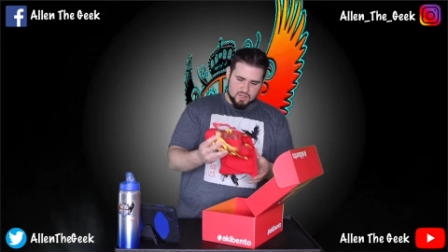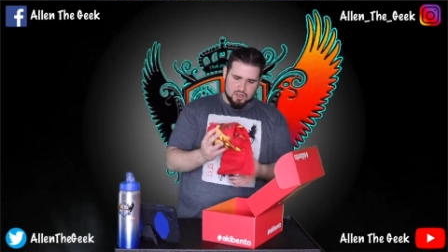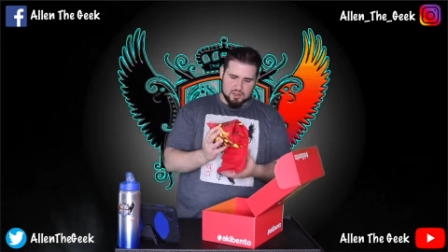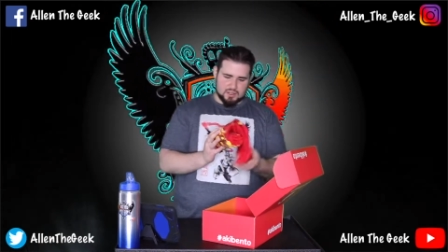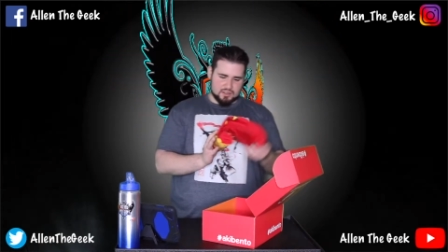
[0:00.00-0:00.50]

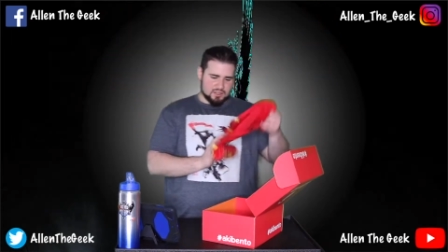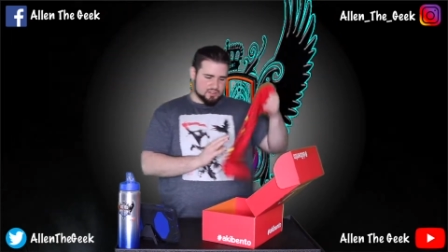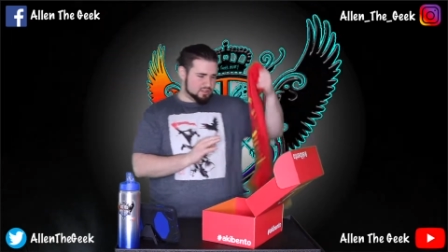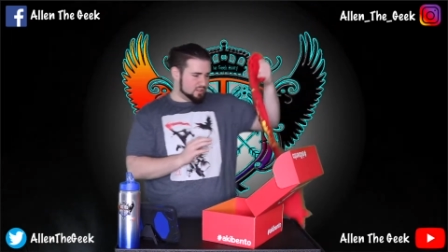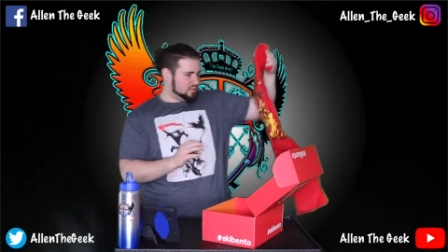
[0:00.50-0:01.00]
All right, this
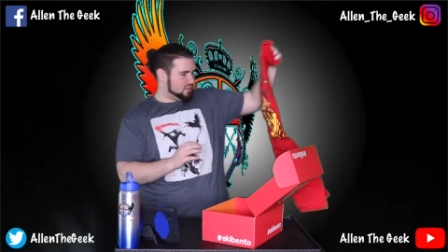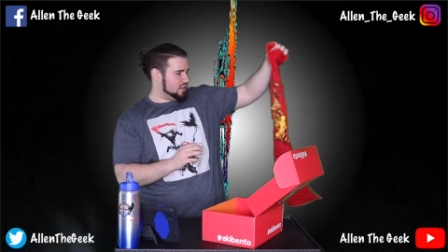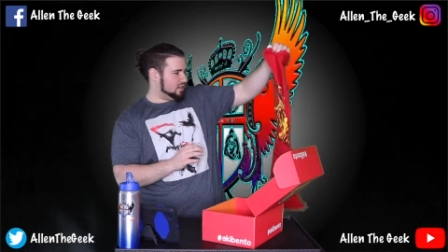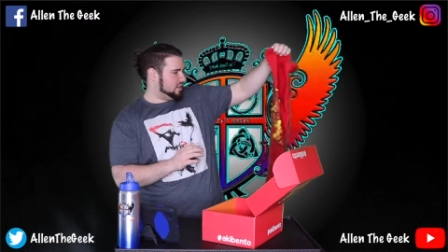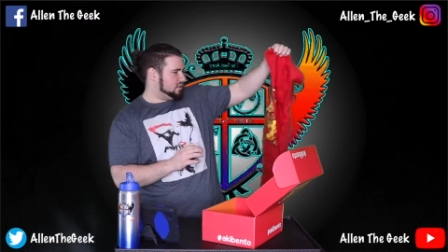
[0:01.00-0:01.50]
this is kind
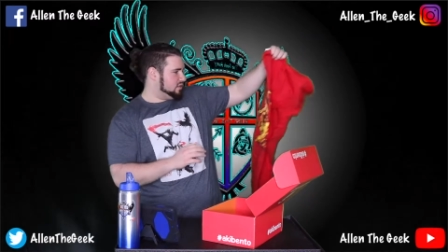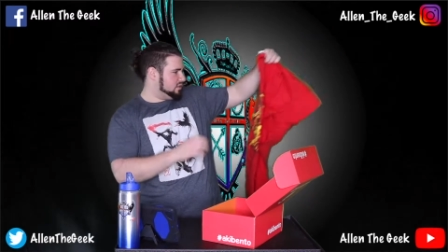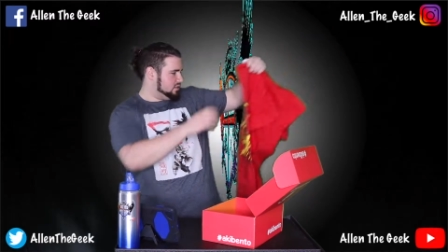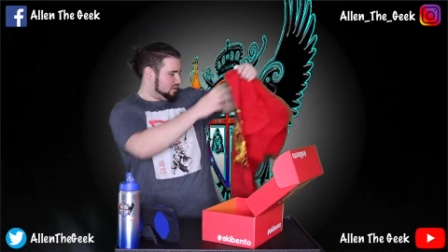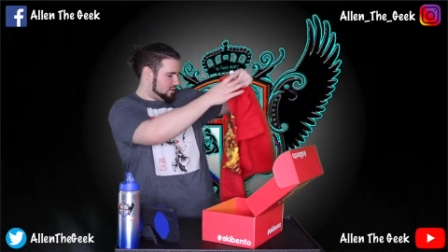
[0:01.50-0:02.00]
of nice.
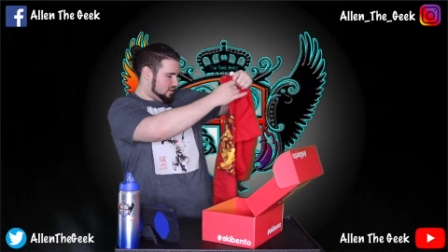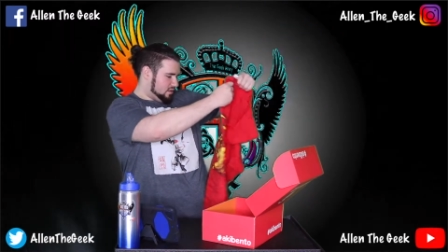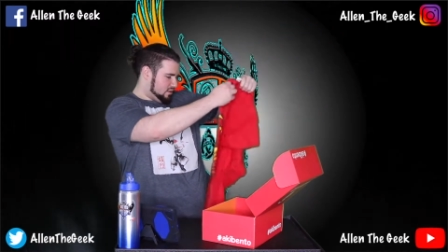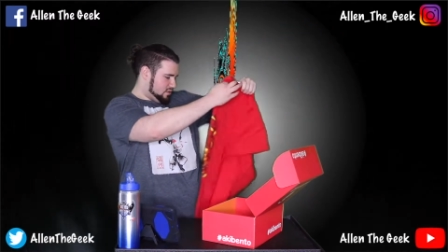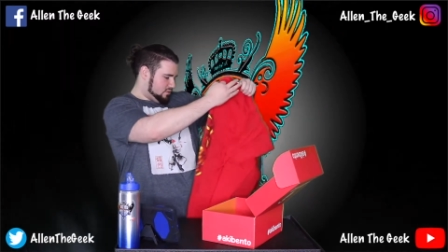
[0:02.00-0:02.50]

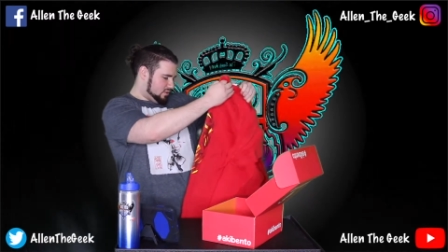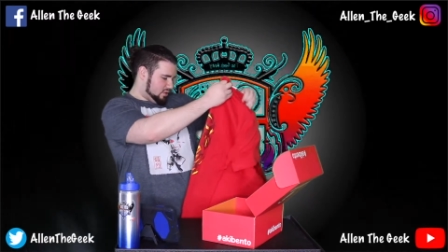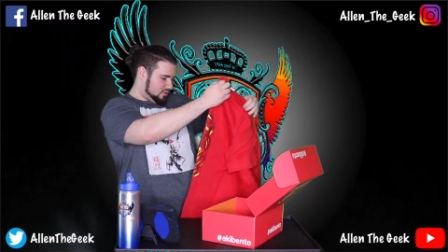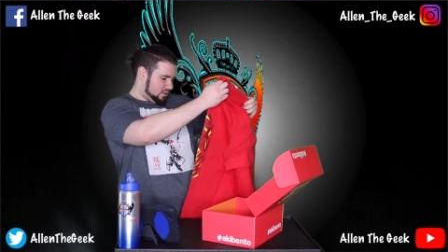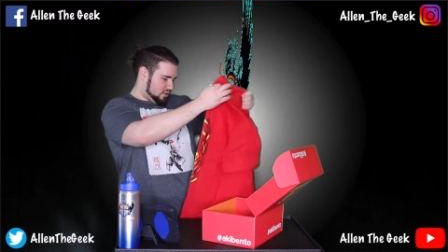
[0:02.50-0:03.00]
What
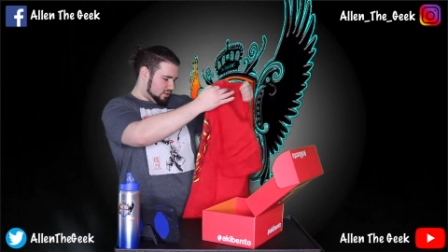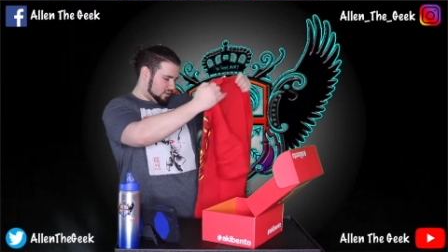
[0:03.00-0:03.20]
on